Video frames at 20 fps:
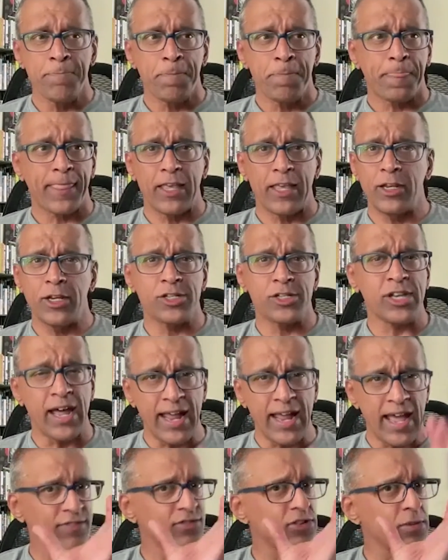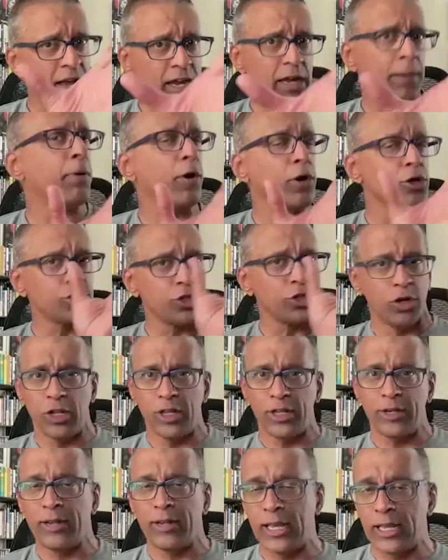you just kind of have to make it personal
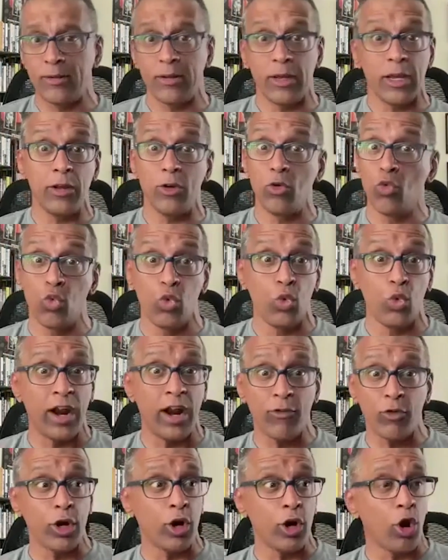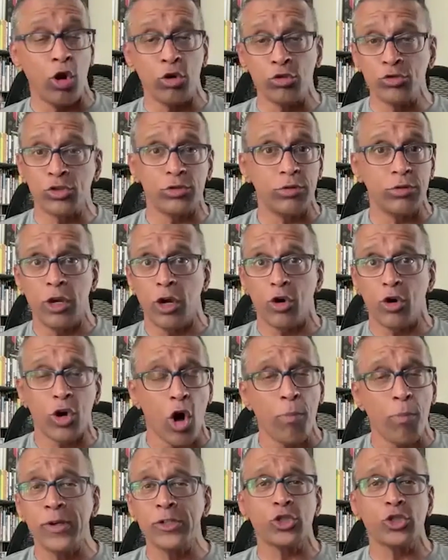whatever your own
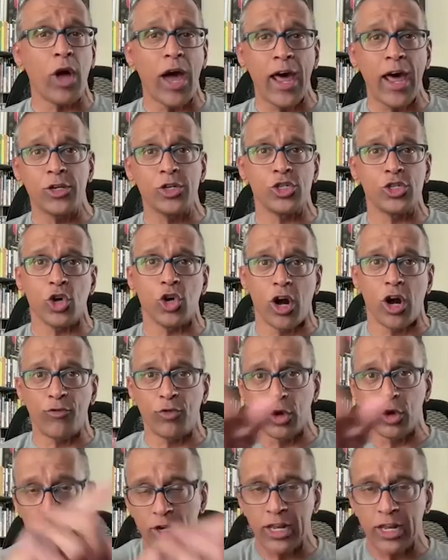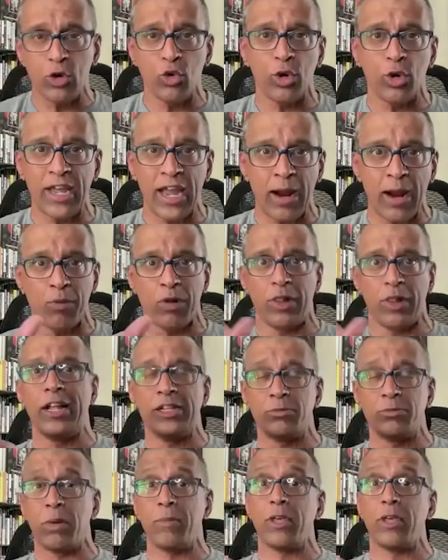coping strategies are. If you're looking into a camera
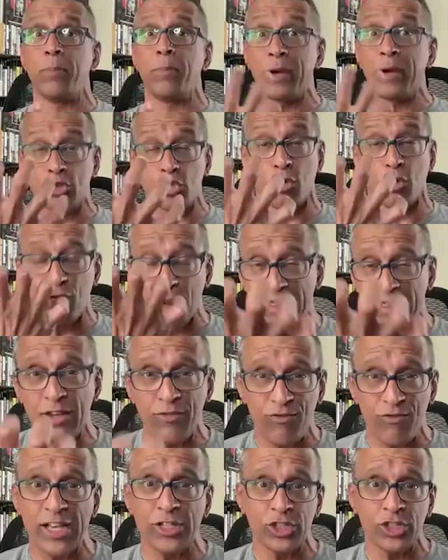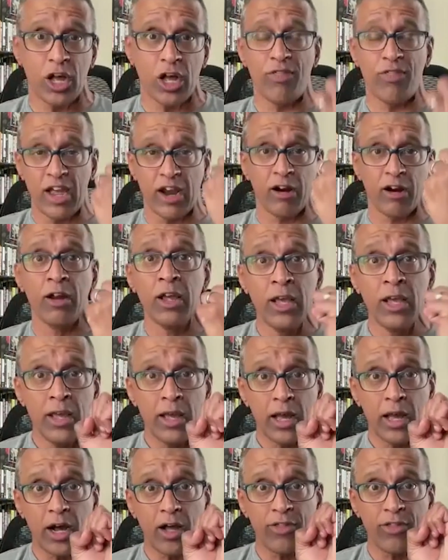lens, maybe you picture a friendly face on there
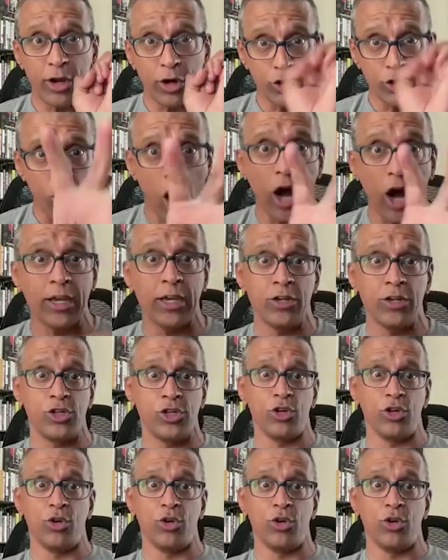that you're talking to,